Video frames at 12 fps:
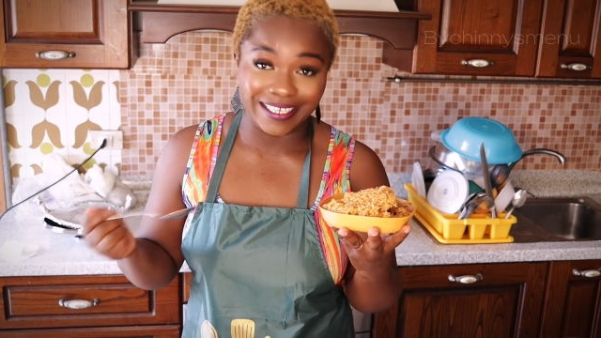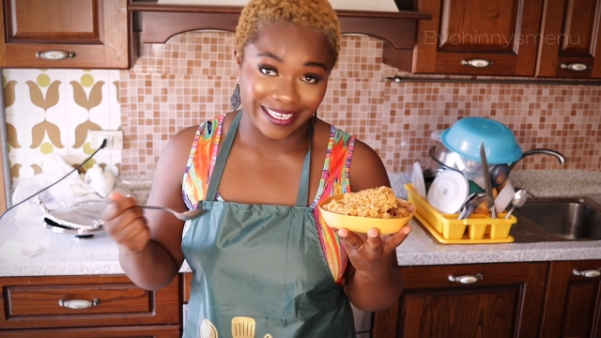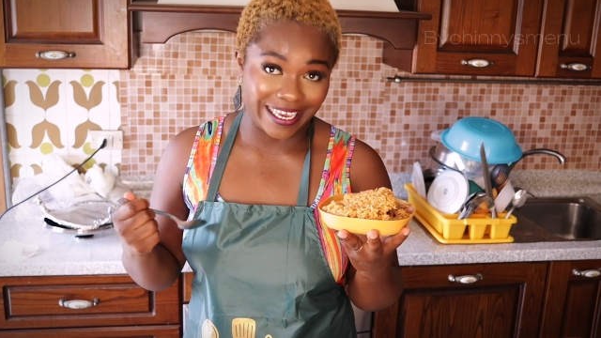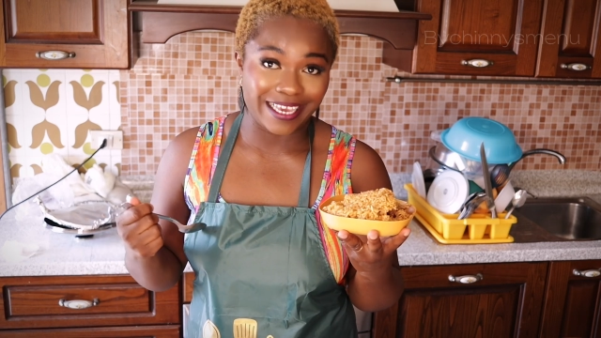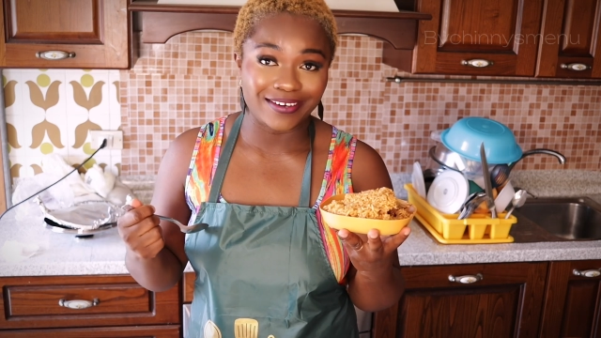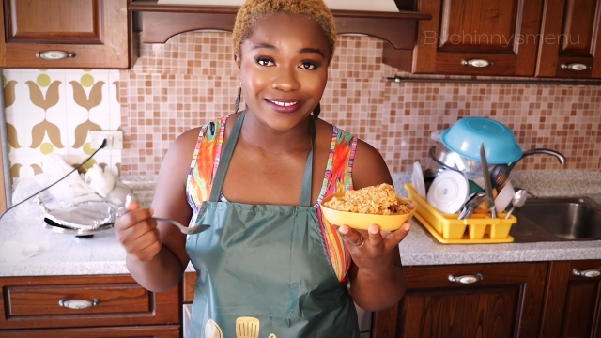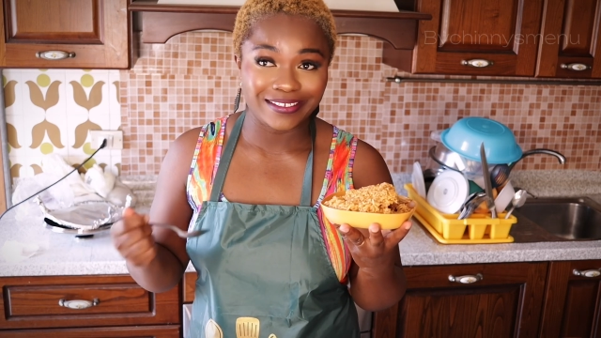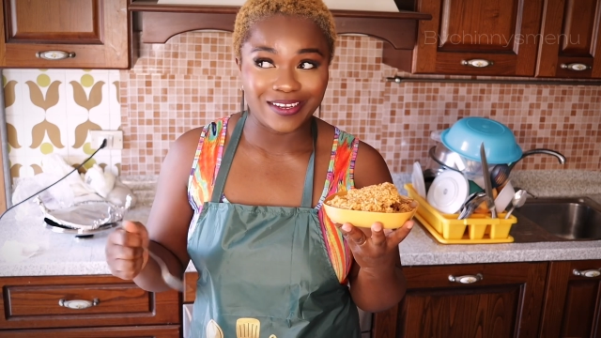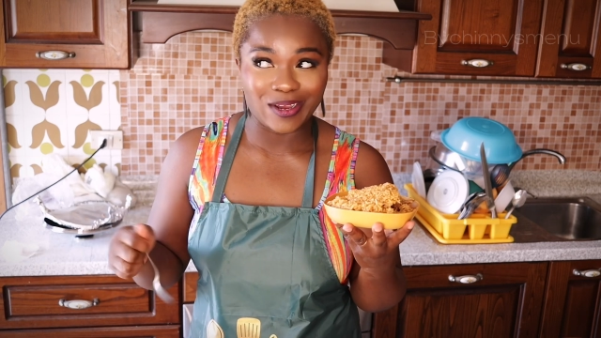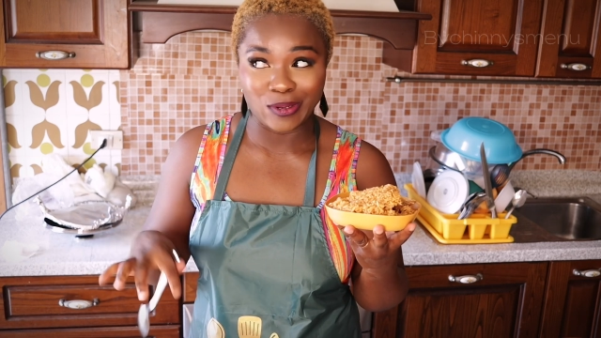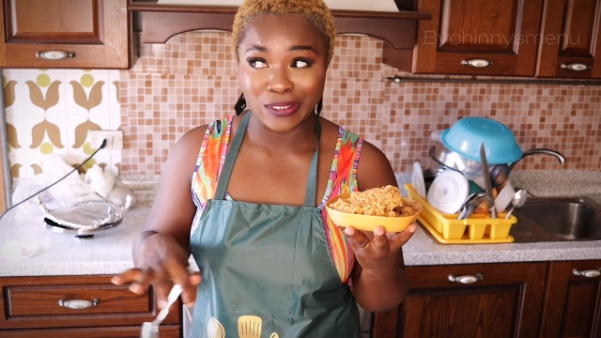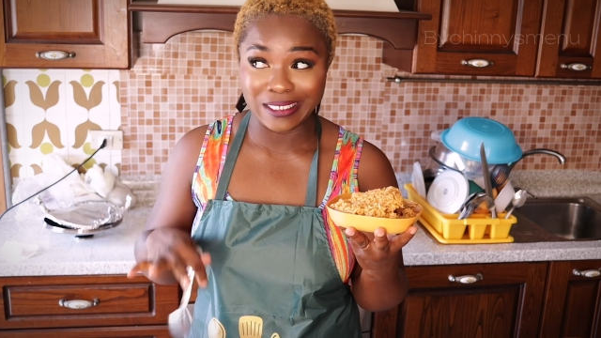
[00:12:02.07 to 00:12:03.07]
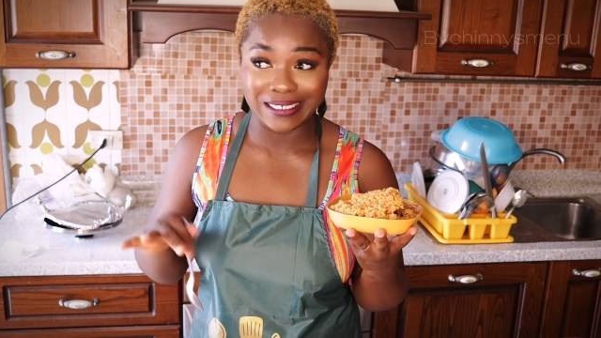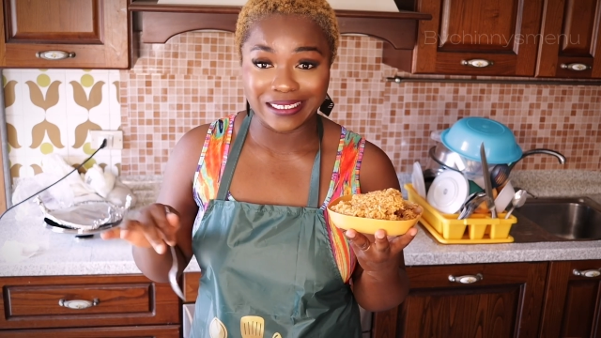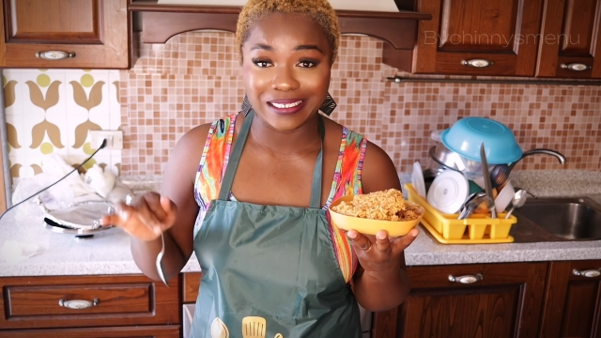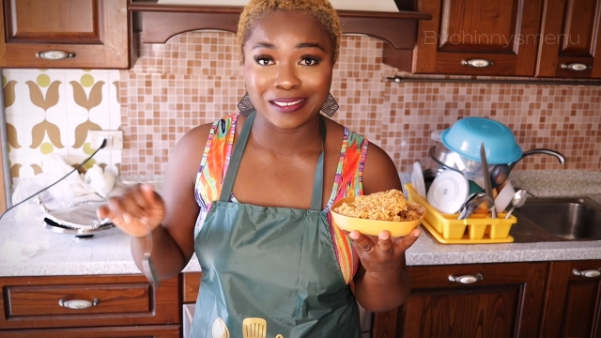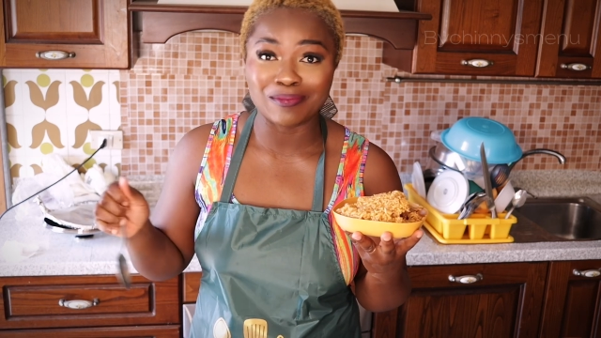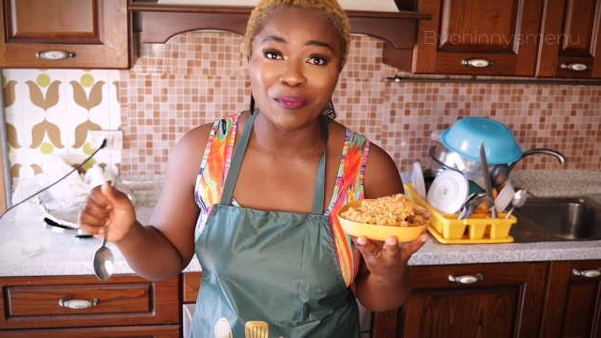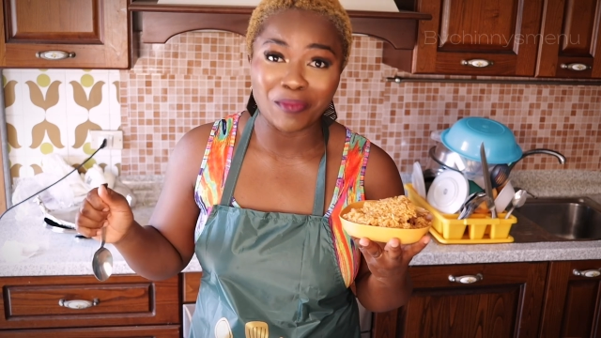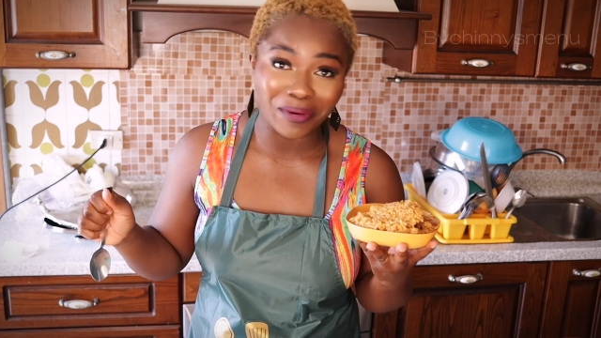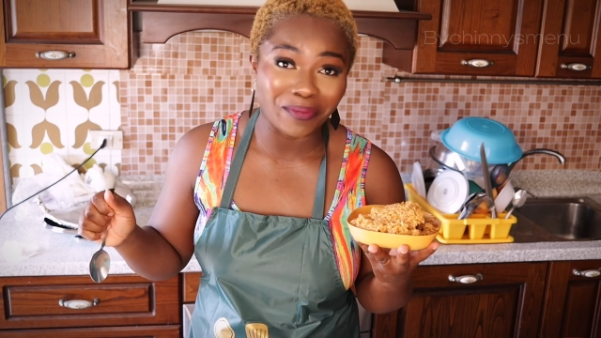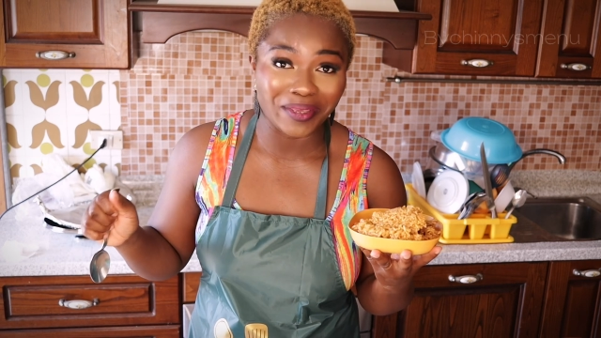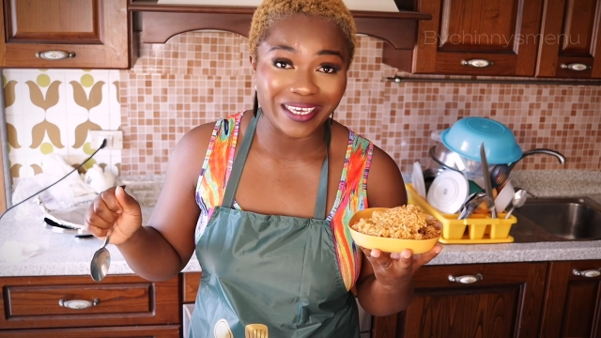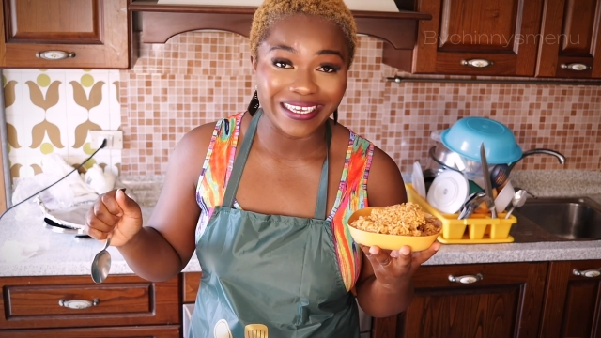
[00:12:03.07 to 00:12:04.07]
girl or this
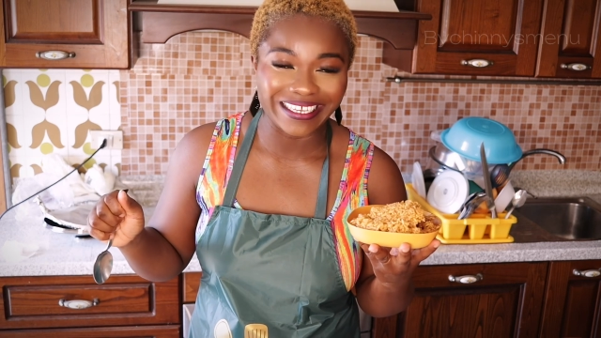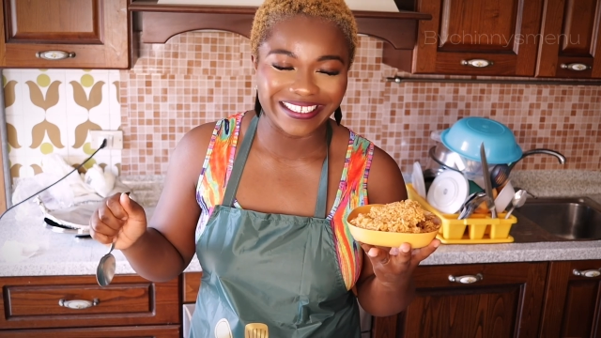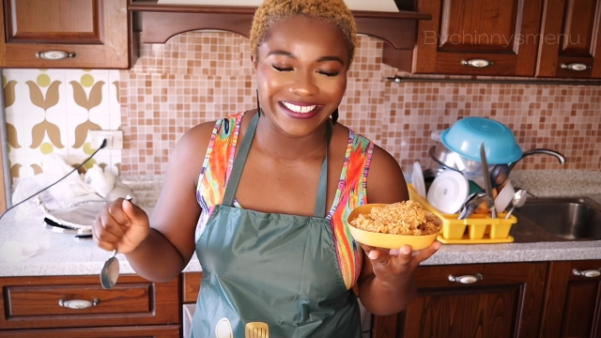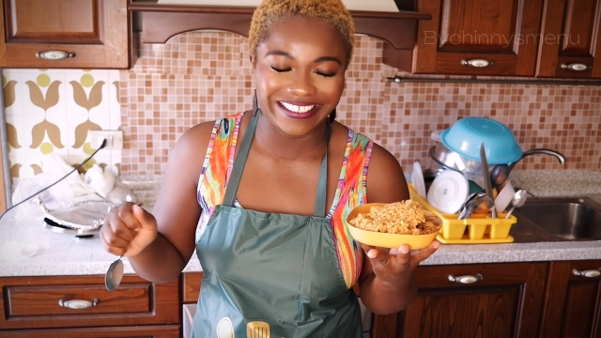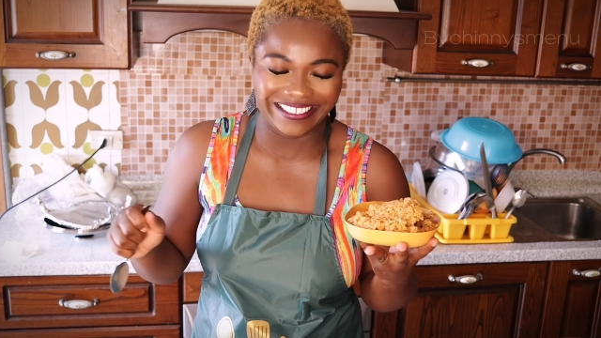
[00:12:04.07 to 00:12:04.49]
mommy